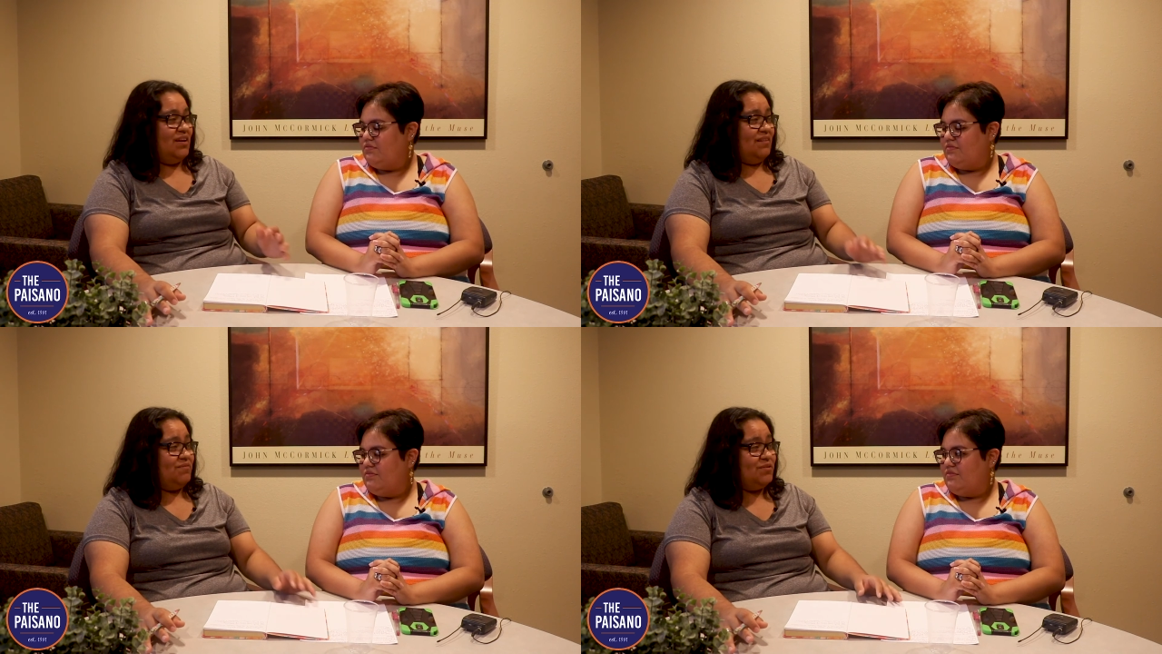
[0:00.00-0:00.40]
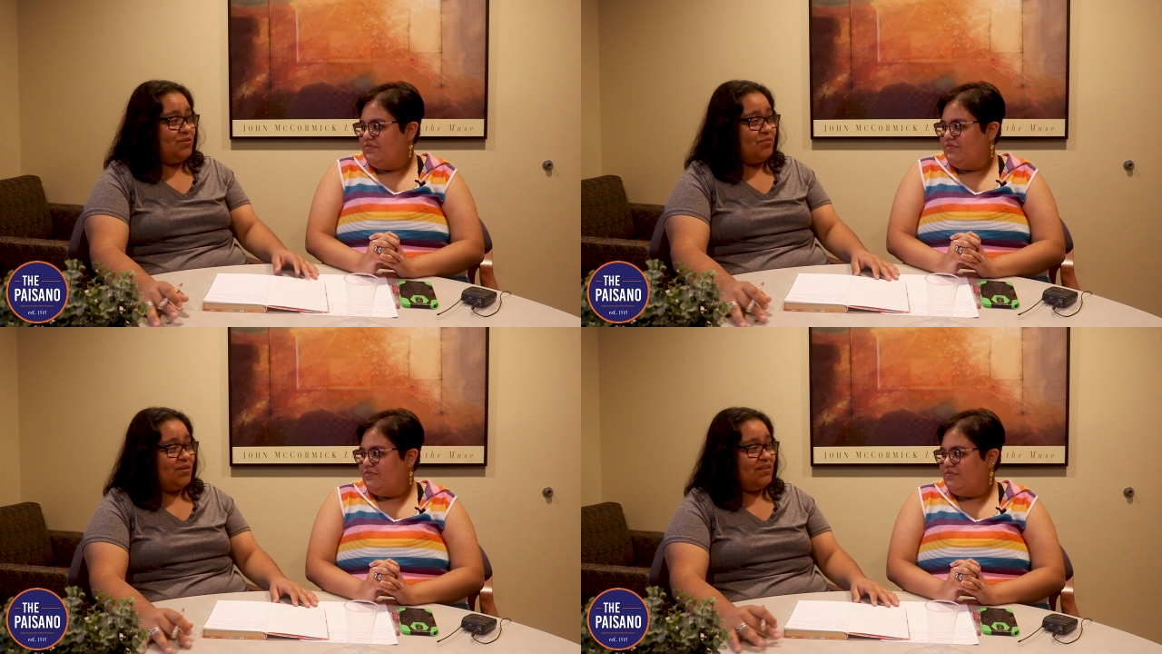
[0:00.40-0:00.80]
Speaker 1: And if you
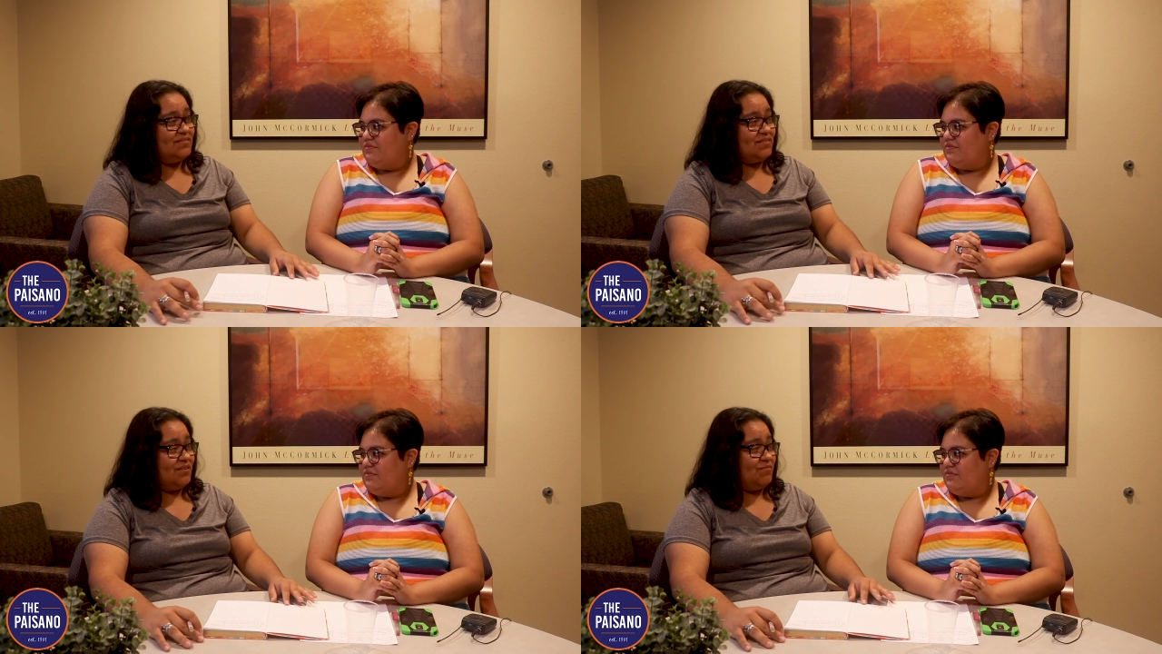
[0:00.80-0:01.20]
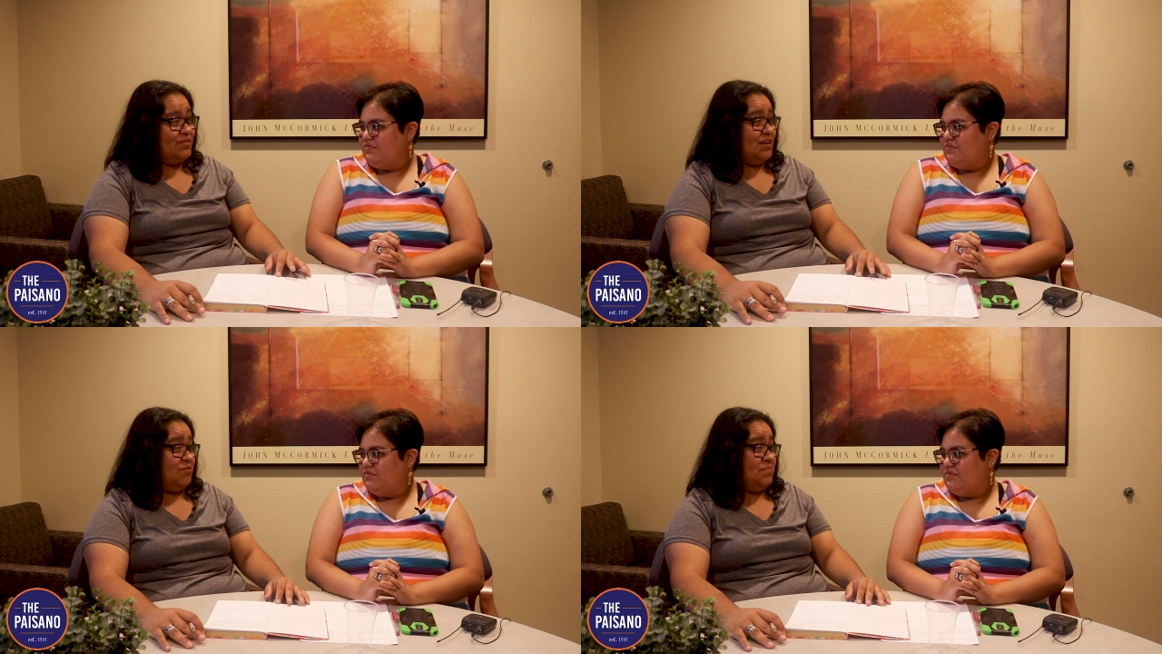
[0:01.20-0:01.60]
don't want to start
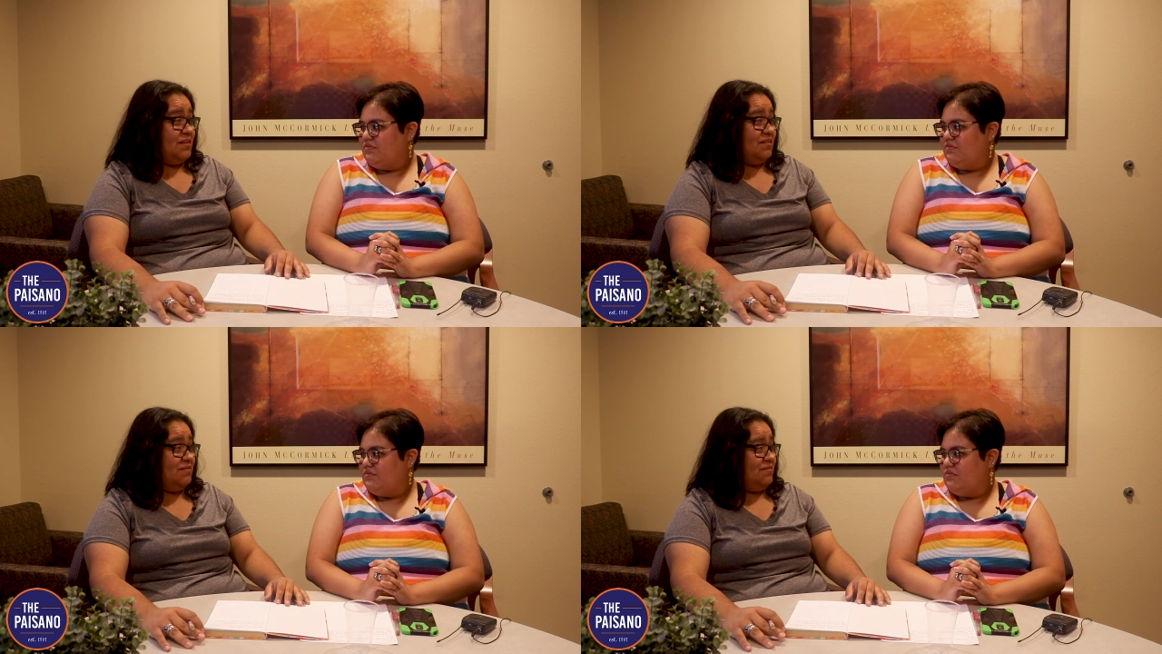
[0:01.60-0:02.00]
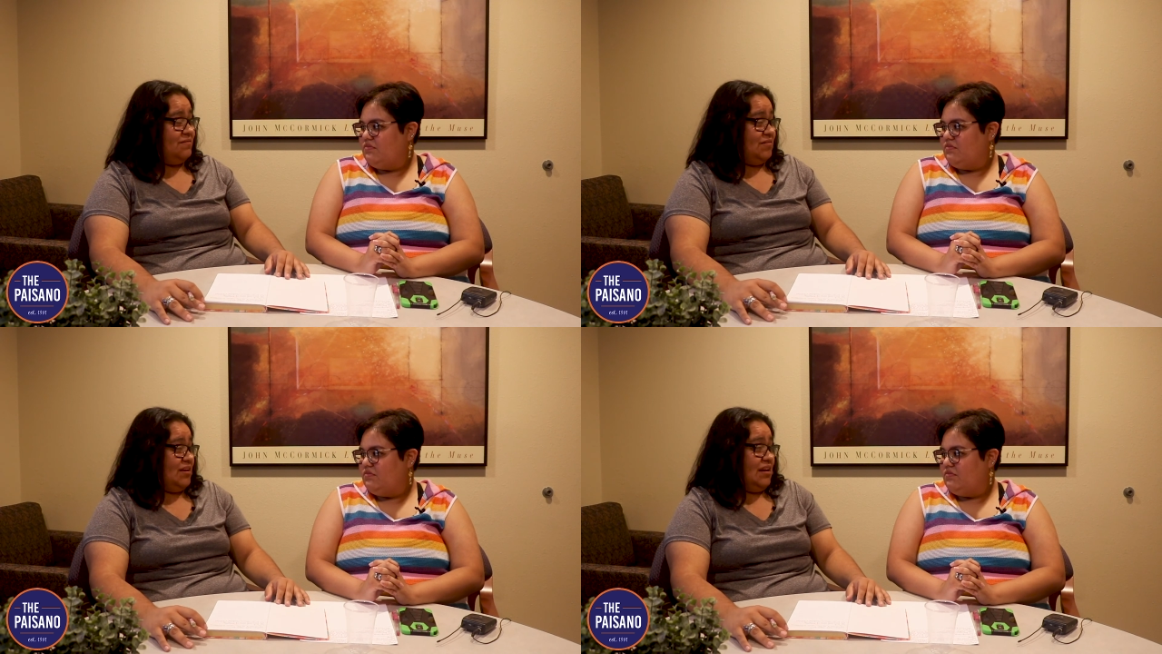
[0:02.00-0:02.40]
with helping
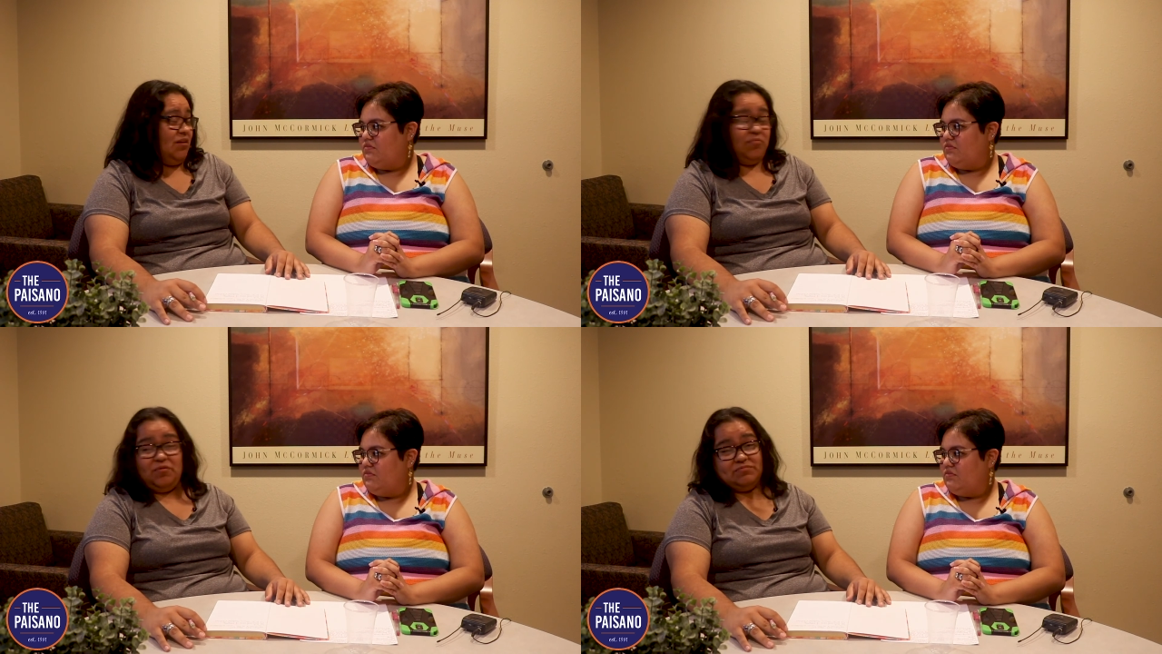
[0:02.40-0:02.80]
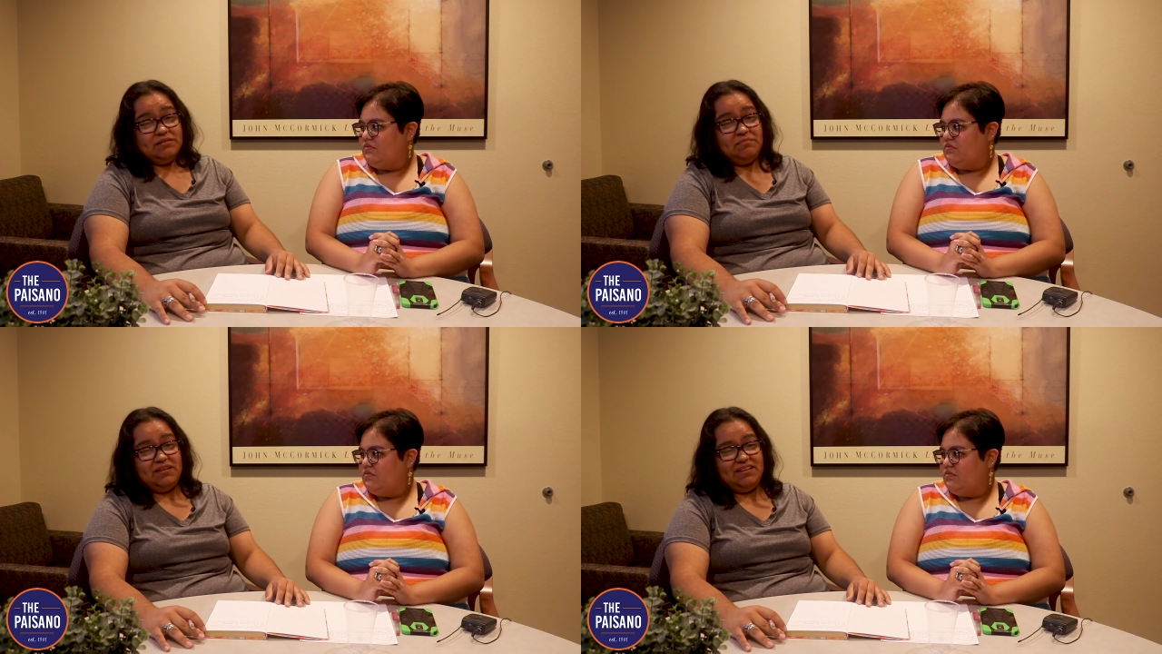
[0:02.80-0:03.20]
get help from
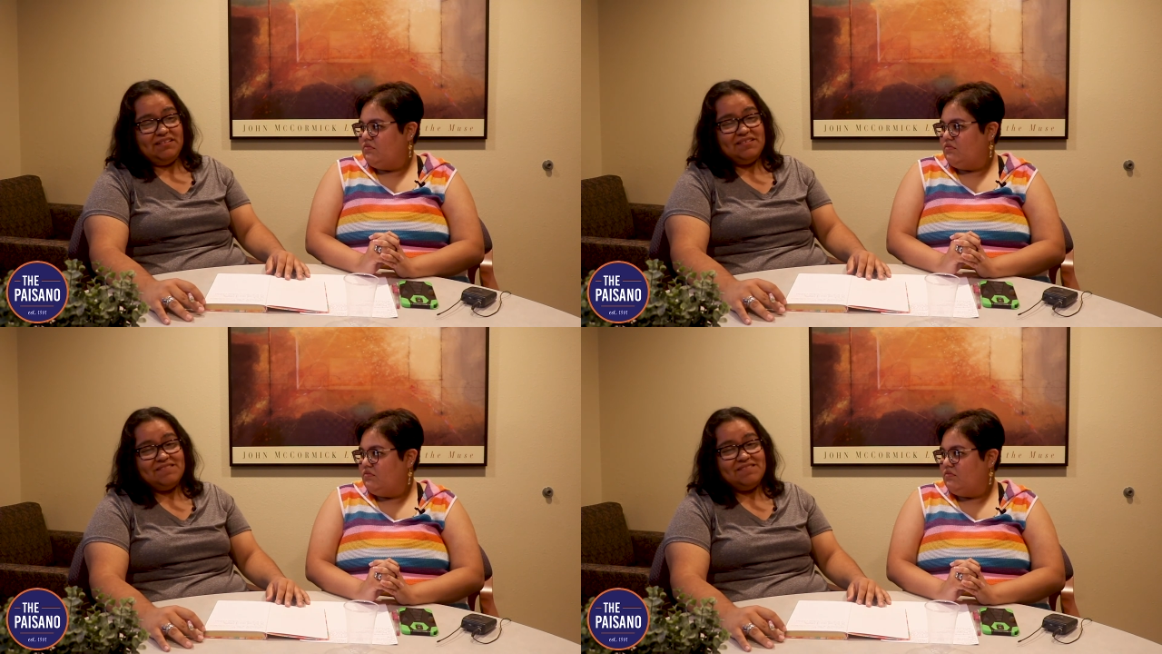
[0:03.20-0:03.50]
somebody,